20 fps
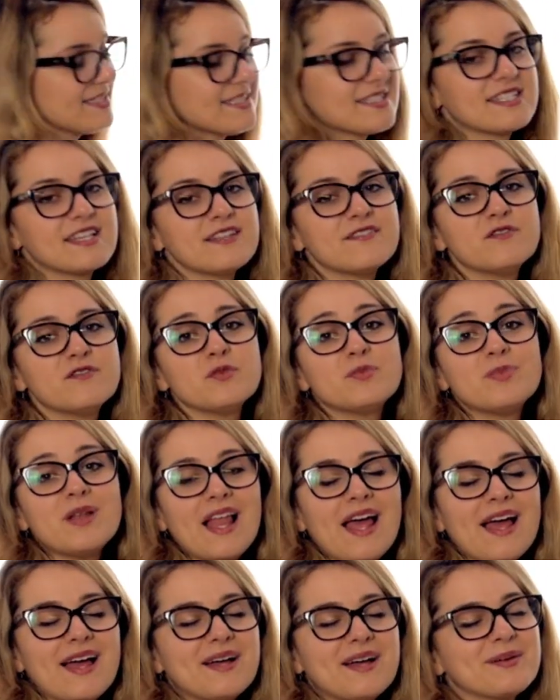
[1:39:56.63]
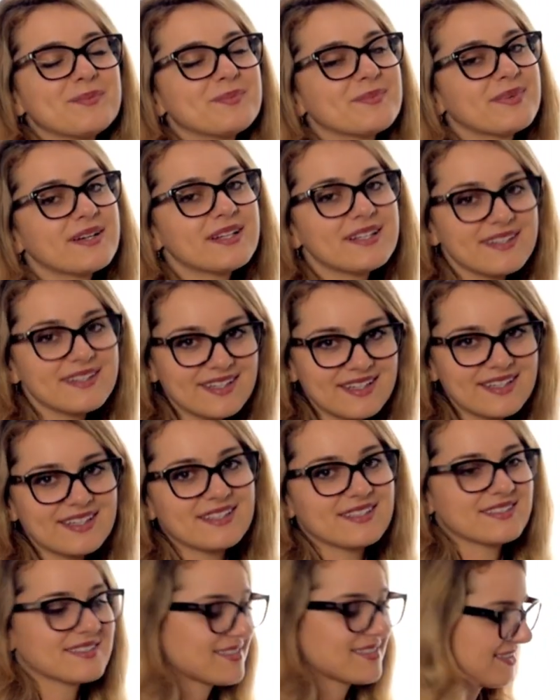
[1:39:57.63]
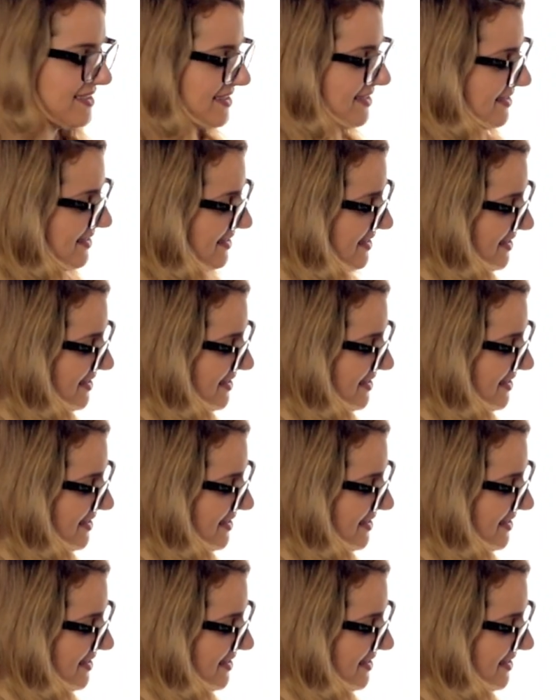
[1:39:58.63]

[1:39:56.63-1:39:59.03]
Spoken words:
S'il vous plaît, please.